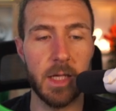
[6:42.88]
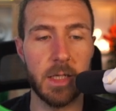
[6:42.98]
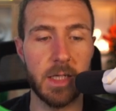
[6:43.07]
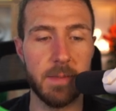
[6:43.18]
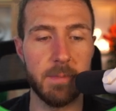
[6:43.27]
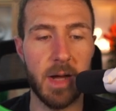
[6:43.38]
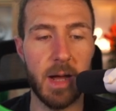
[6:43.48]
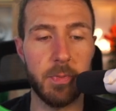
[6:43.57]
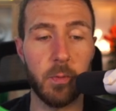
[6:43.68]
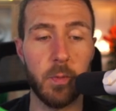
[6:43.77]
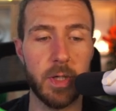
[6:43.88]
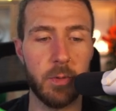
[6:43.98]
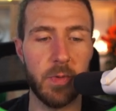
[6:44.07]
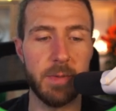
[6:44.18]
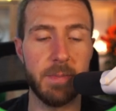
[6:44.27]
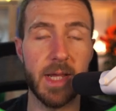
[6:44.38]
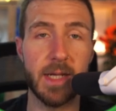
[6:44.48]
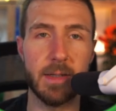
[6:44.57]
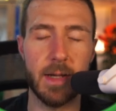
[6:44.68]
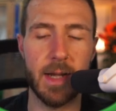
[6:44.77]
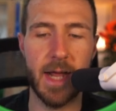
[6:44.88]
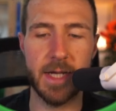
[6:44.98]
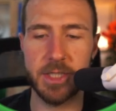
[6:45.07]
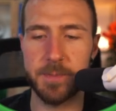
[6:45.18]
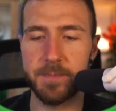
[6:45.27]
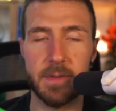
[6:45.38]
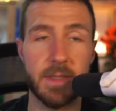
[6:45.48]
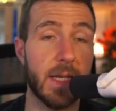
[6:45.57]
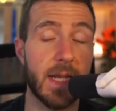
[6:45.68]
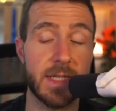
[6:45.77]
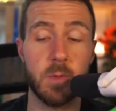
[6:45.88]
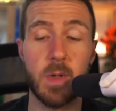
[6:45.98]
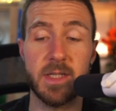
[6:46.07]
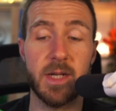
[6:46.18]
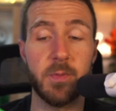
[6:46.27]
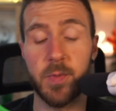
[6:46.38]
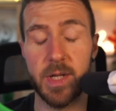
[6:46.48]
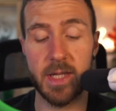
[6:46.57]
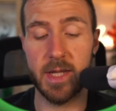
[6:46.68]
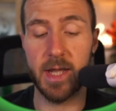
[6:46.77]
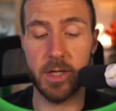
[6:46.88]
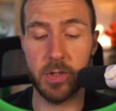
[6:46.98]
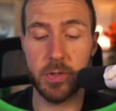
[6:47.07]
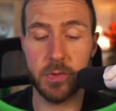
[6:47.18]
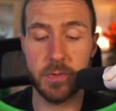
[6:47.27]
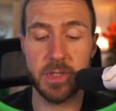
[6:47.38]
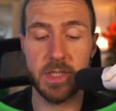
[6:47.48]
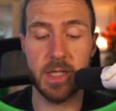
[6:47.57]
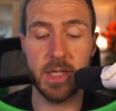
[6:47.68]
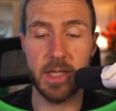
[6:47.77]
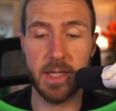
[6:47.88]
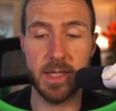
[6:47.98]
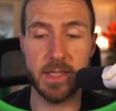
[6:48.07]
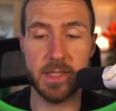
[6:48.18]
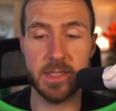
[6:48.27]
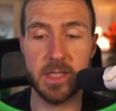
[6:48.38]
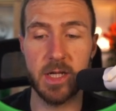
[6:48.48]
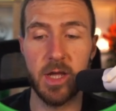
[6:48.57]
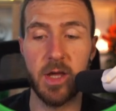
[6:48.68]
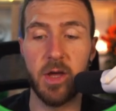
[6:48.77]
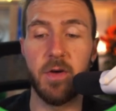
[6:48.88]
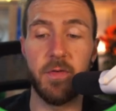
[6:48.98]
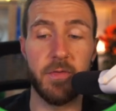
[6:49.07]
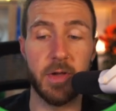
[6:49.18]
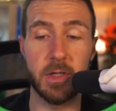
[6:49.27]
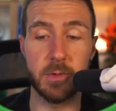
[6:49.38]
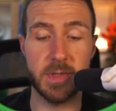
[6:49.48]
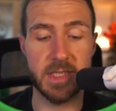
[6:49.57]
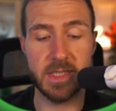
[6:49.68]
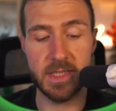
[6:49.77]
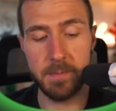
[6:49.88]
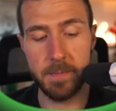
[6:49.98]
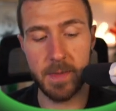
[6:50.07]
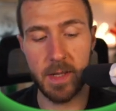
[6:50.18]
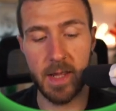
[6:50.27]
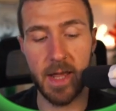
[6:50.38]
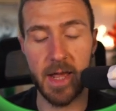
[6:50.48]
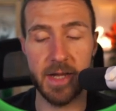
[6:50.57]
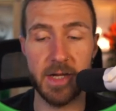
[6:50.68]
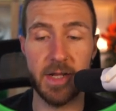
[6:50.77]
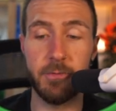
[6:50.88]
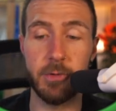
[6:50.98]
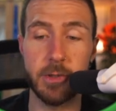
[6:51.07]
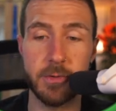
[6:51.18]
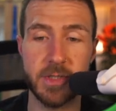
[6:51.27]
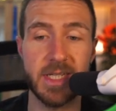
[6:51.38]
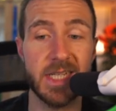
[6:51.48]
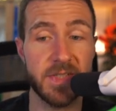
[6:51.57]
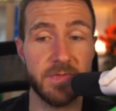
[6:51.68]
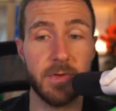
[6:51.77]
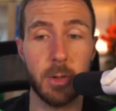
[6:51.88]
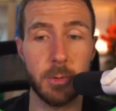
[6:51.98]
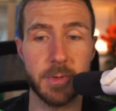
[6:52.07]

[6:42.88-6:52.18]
the map will remain light. The last one that we can use is follow system. And if we use this follow